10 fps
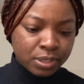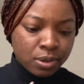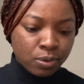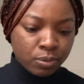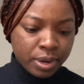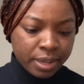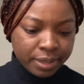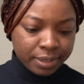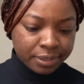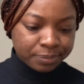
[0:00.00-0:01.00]

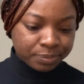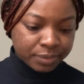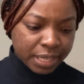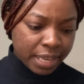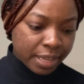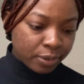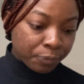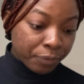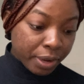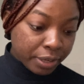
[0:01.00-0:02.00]
red and
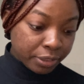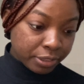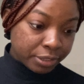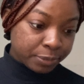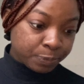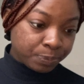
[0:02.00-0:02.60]
regular